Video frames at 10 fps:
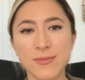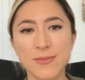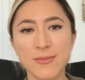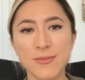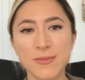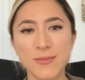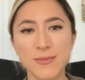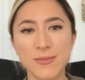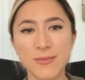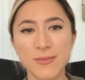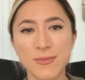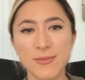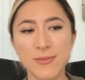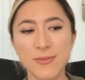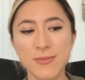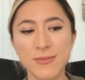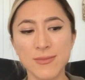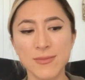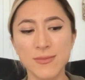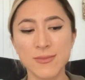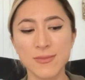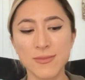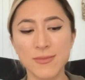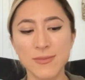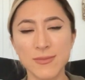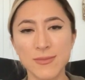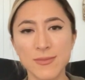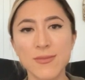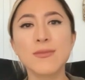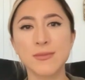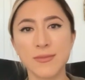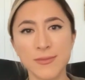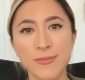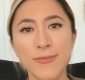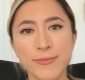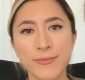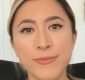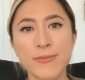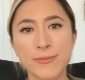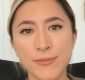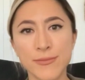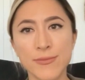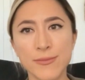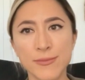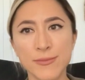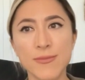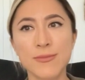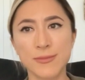The person shown says nothing.